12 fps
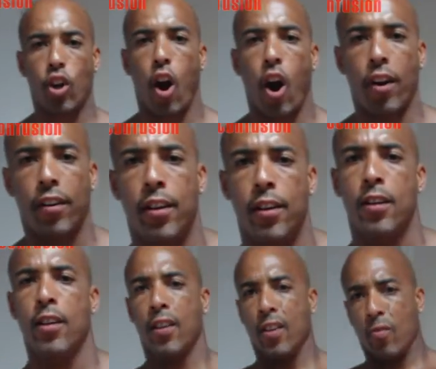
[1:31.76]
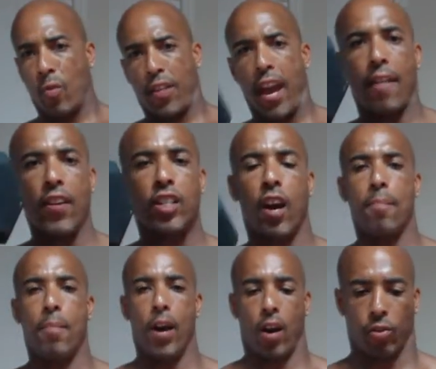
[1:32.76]
I'm going to start with
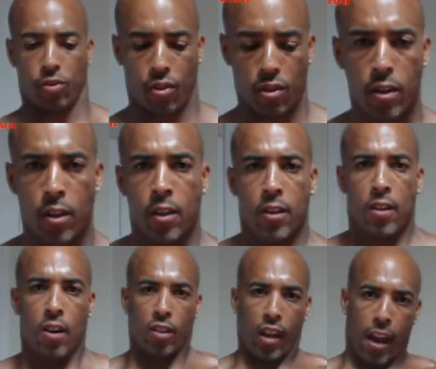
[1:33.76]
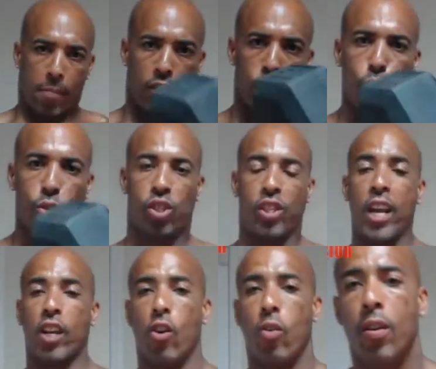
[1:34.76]
heavy dumbbells, okay? I'm going to do
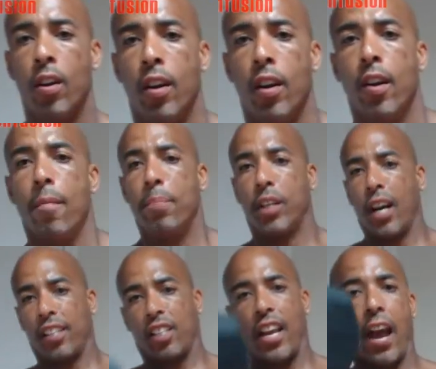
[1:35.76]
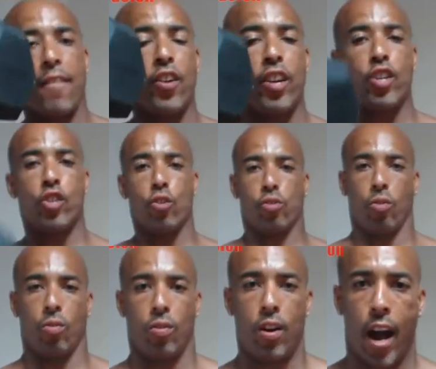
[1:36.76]
single because it's heavier than
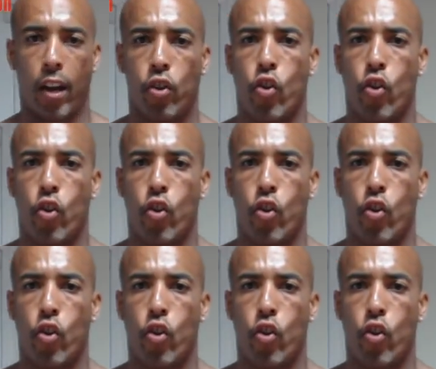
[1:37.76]
usual.